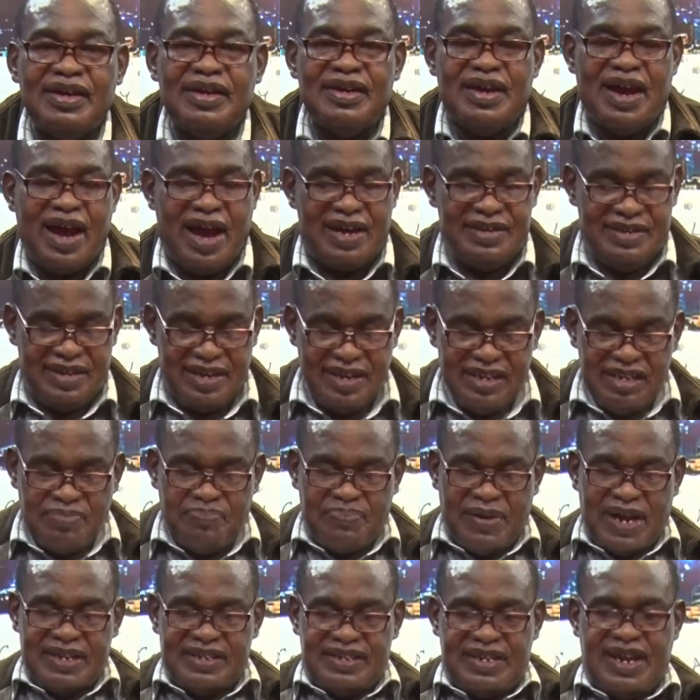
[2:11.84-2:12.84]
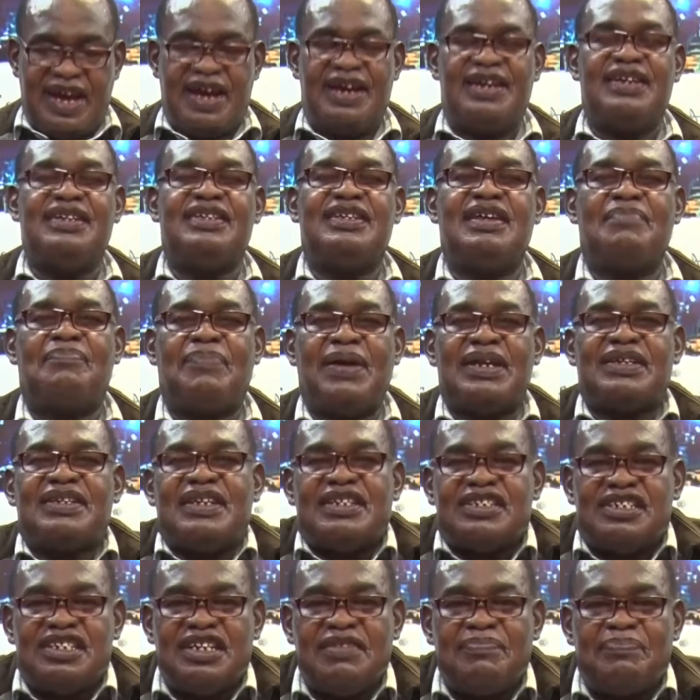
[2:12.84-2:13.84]
And each partner in the
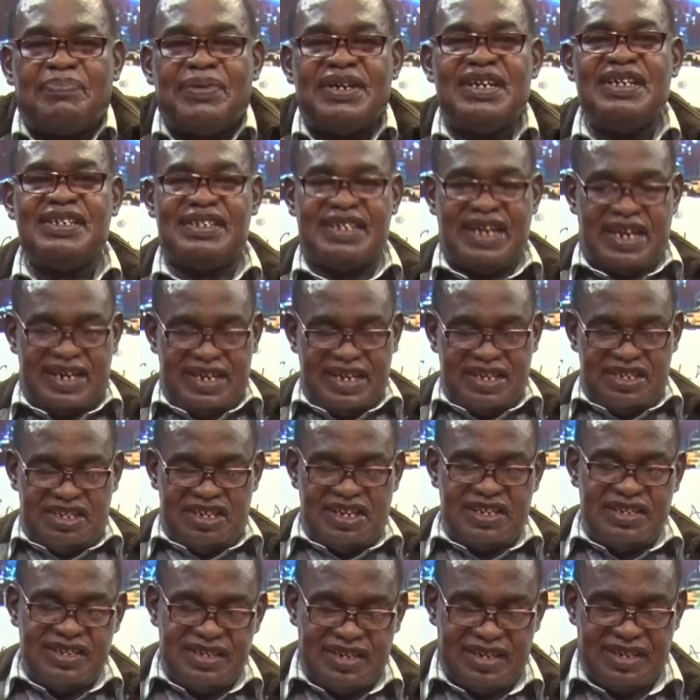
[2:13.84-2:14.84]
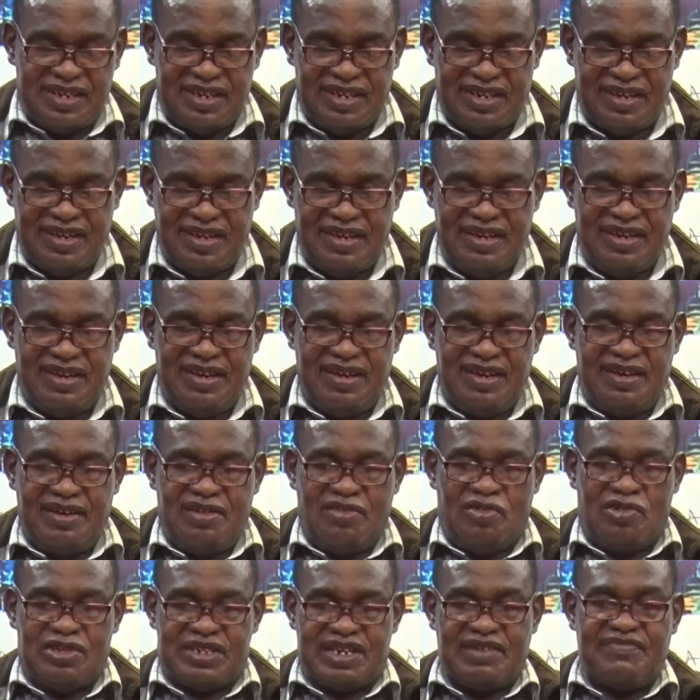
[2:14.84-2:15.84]
partnership is an agent.
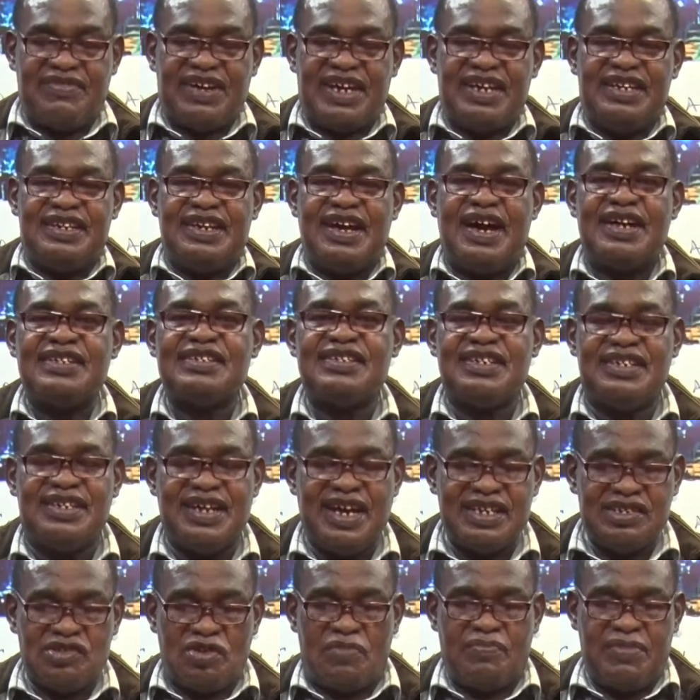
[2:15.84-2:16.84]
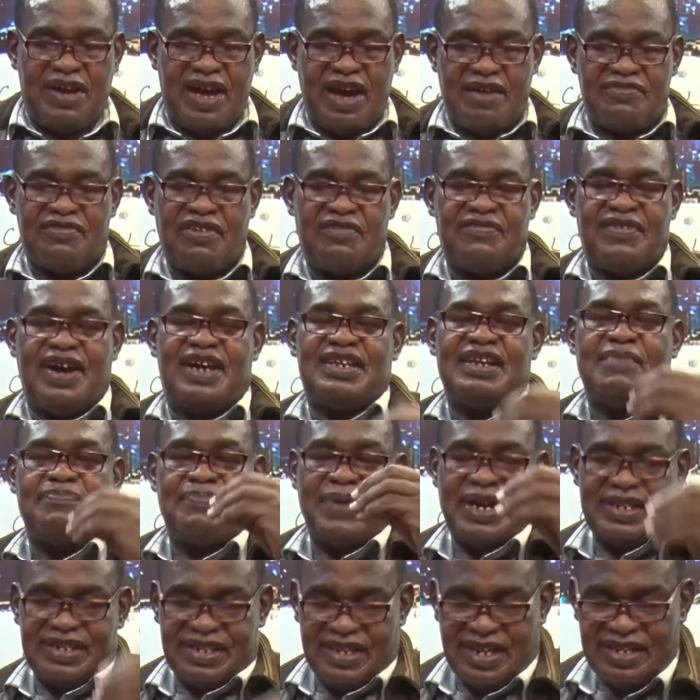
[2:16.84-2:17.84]
Whatever he does on behalf of other
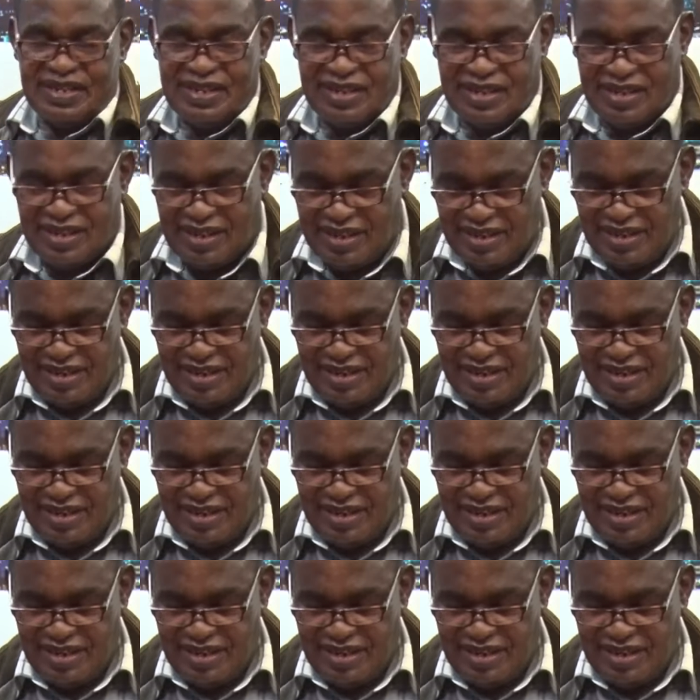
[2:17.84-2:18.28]
partners.